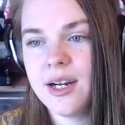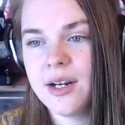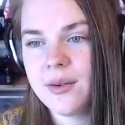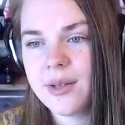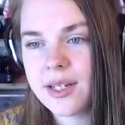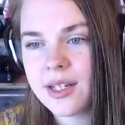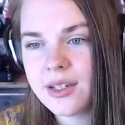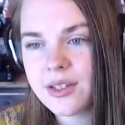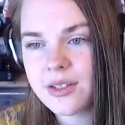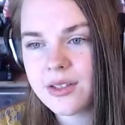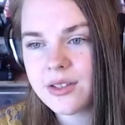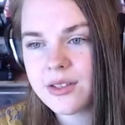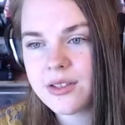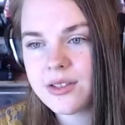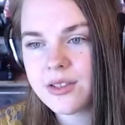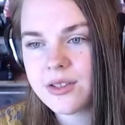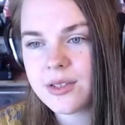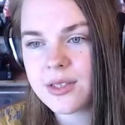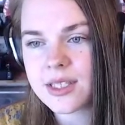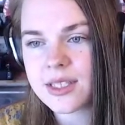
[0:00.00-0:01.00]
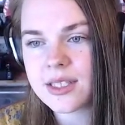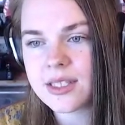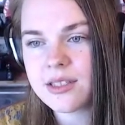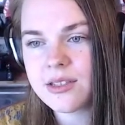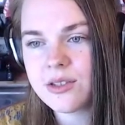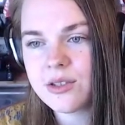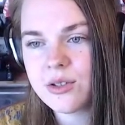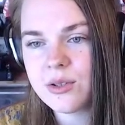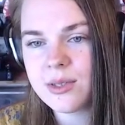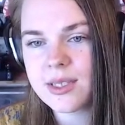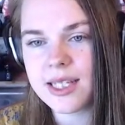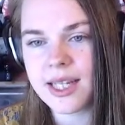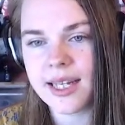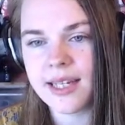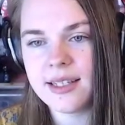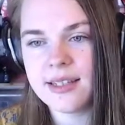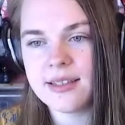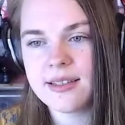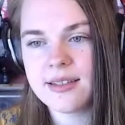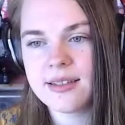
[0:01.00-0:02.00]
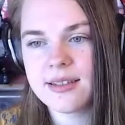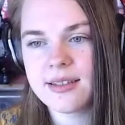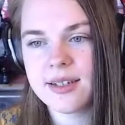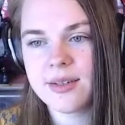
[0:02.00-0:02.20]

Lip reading: we're going to do two sides,